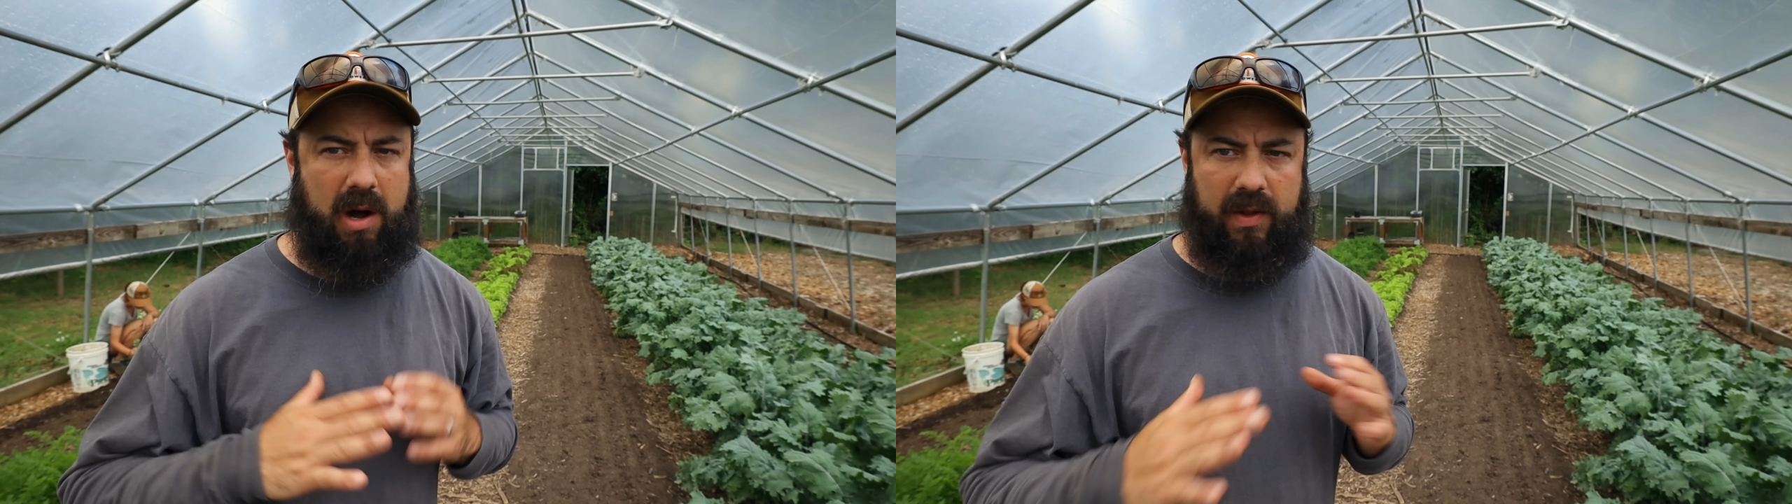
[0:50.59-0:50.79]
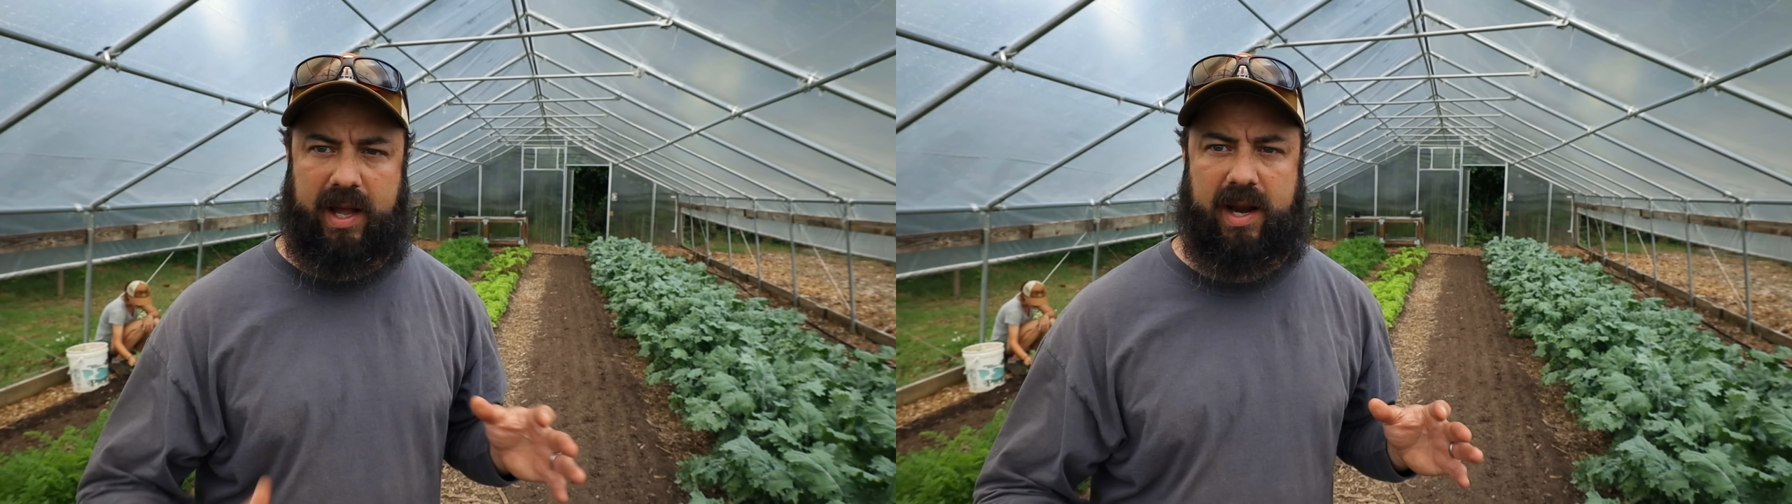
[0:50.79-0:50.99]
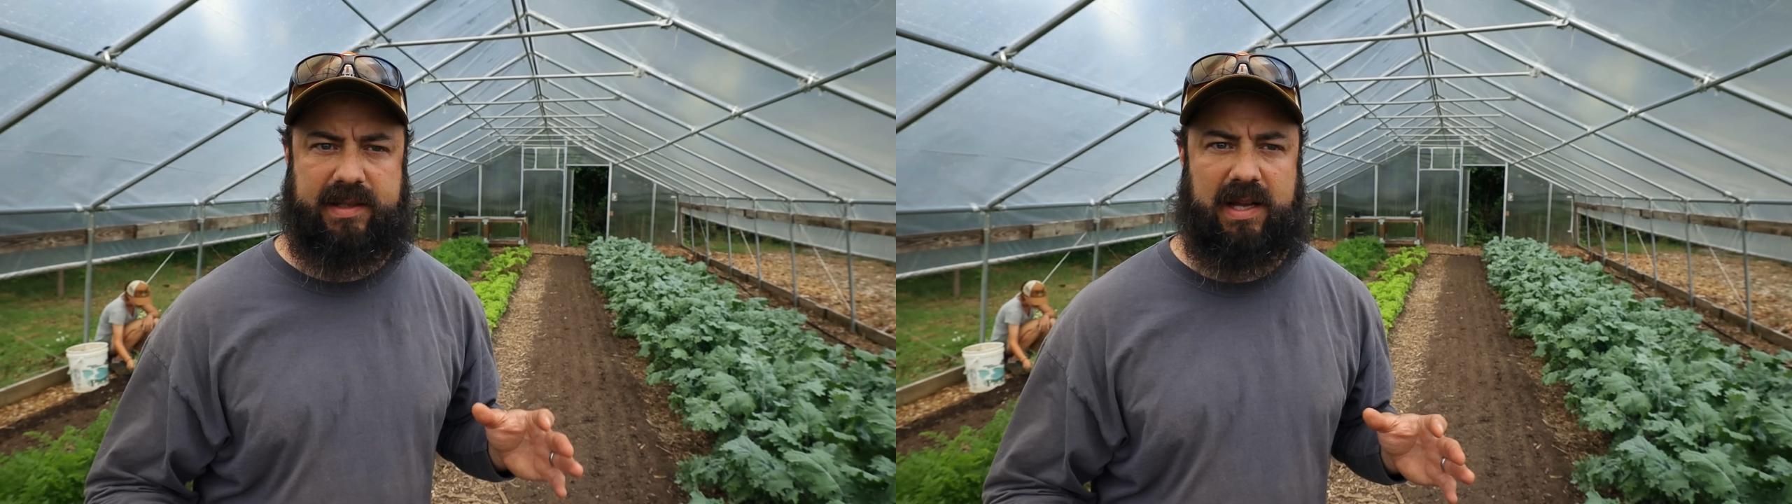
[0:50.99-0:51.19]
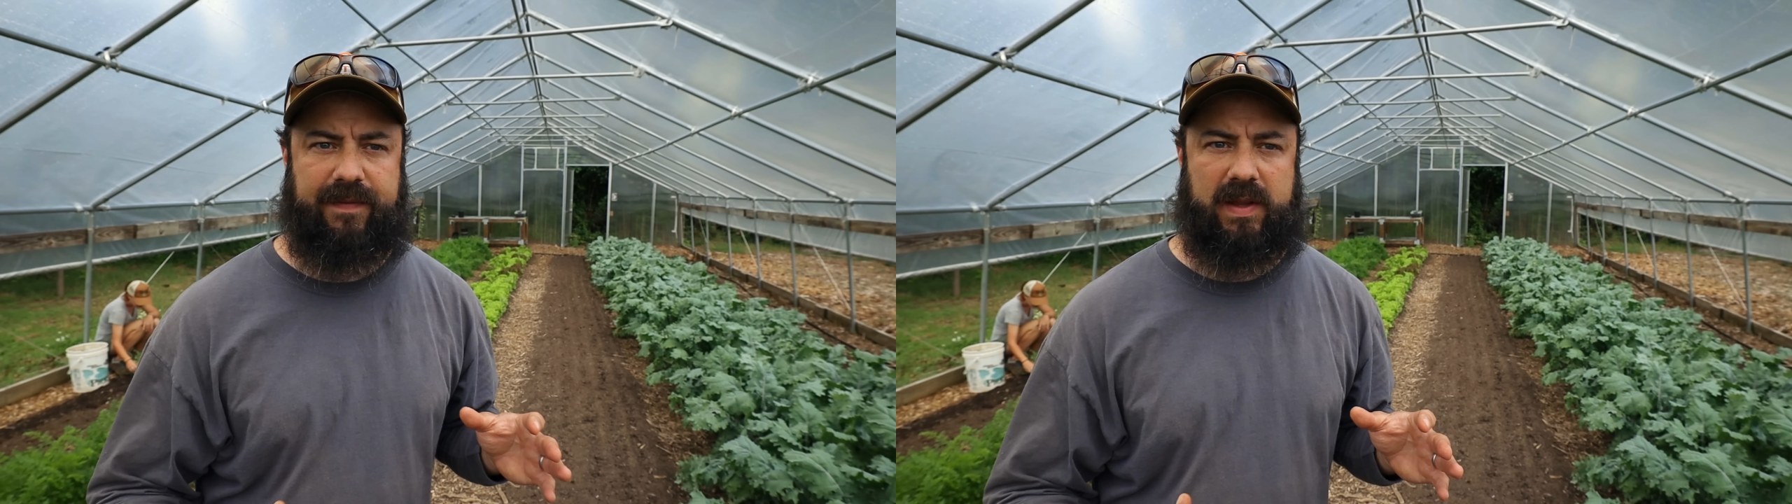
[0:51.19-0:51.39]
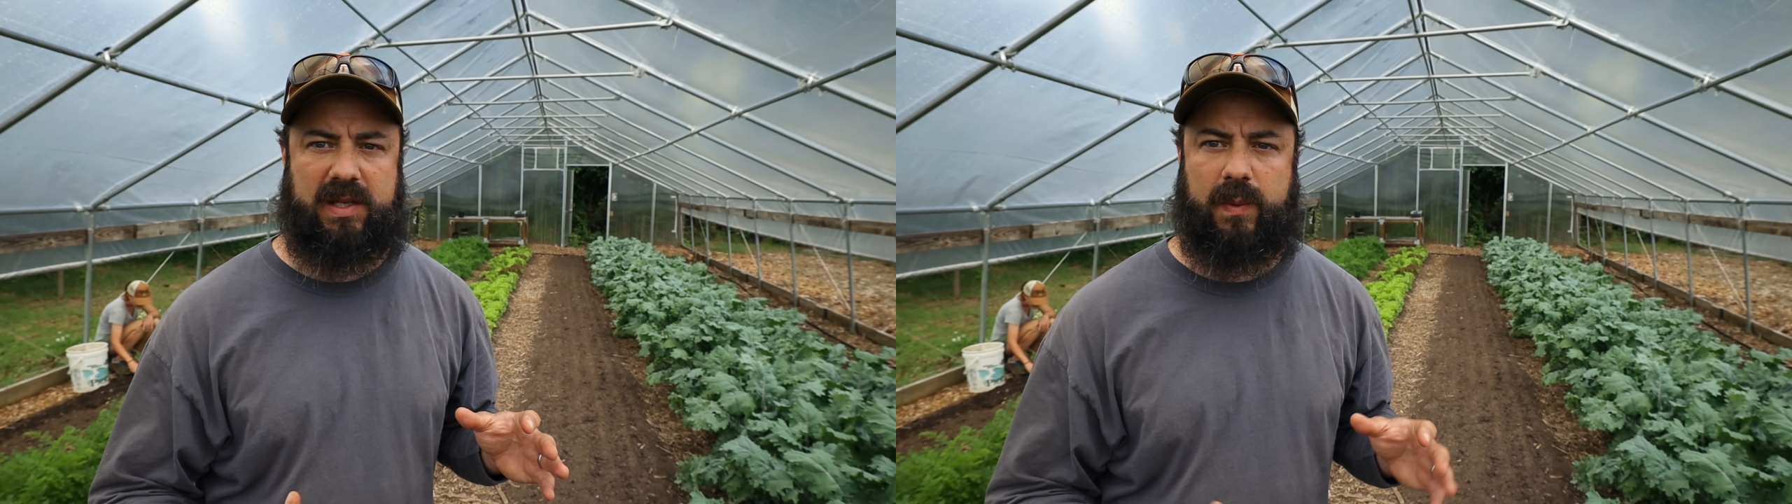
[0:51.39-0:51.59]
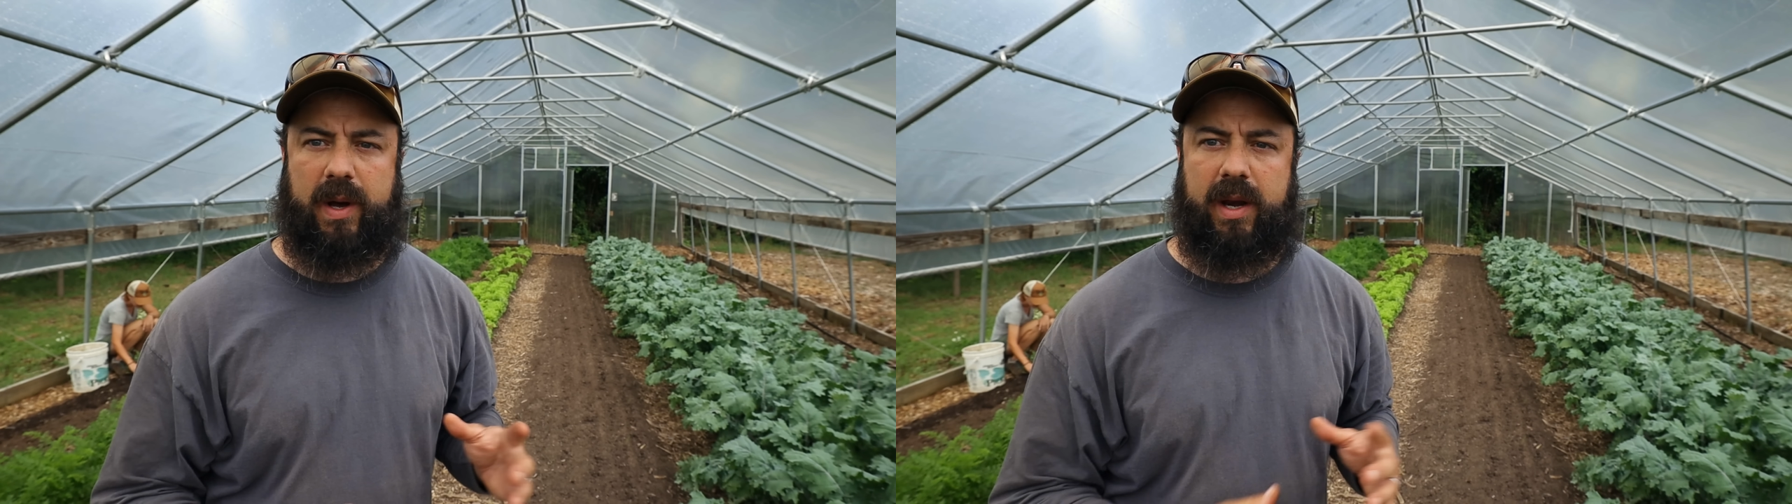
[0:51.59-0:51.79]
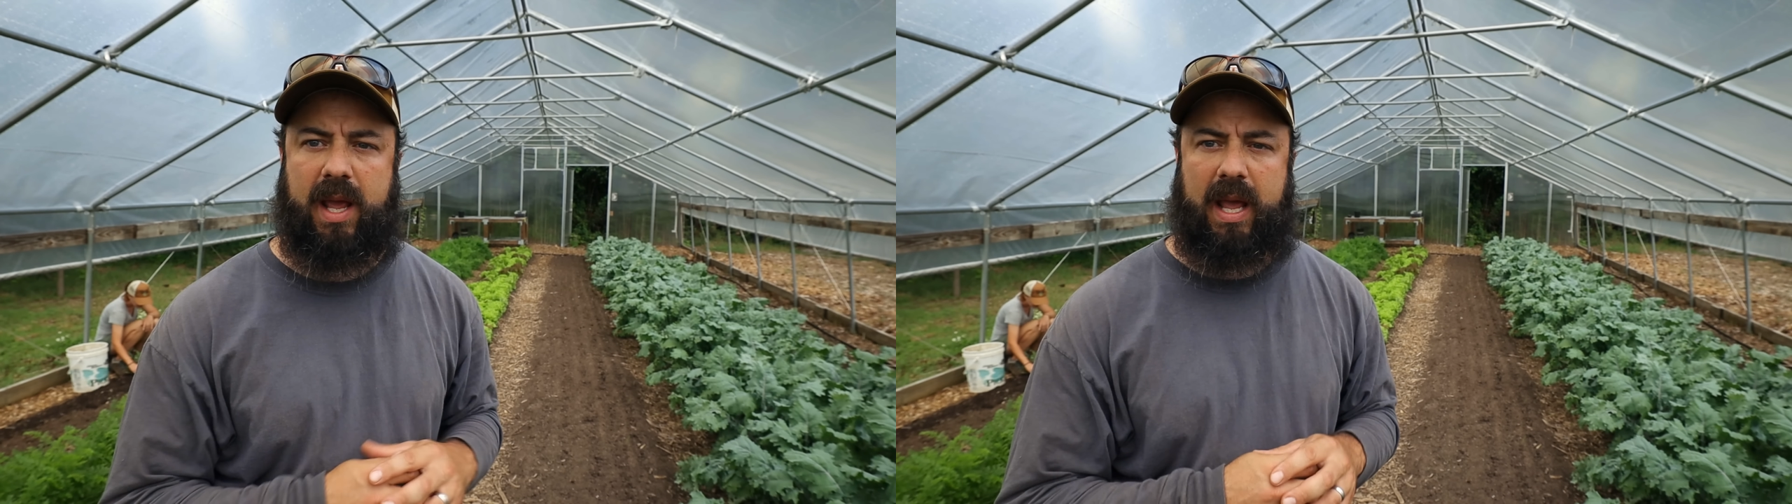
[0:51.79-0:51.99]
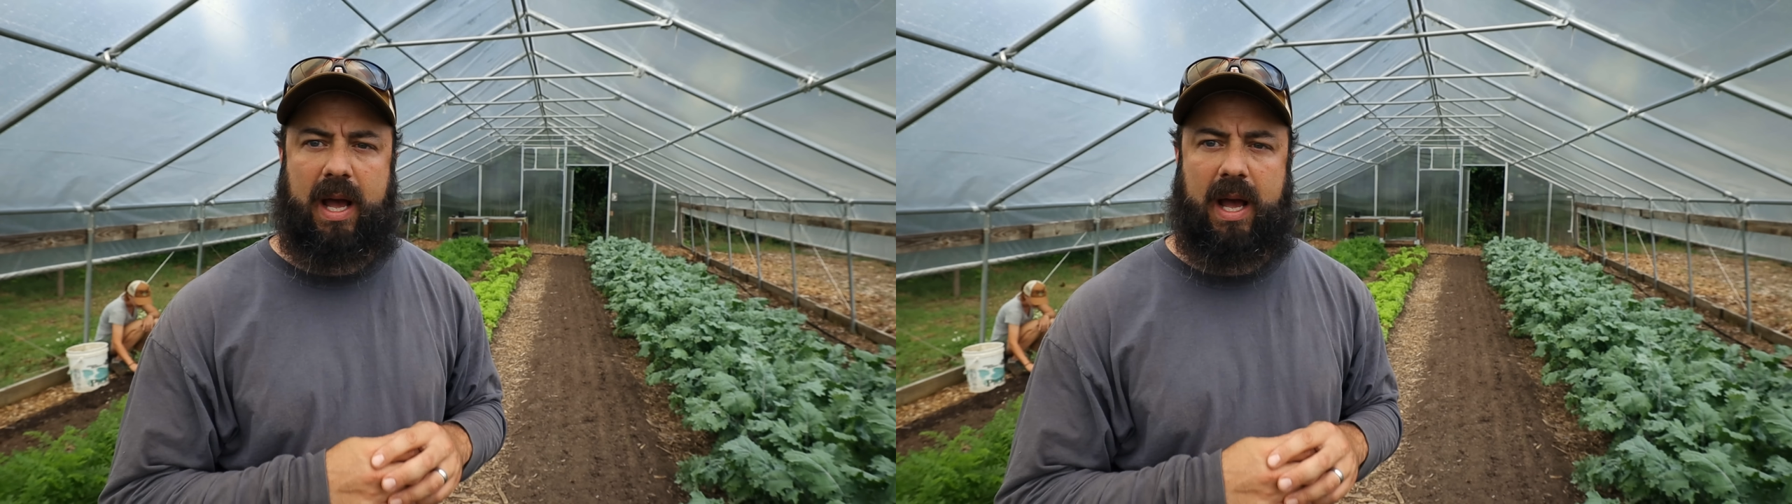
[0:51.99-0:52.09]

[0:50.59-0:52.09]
all that kind of stuff in this one.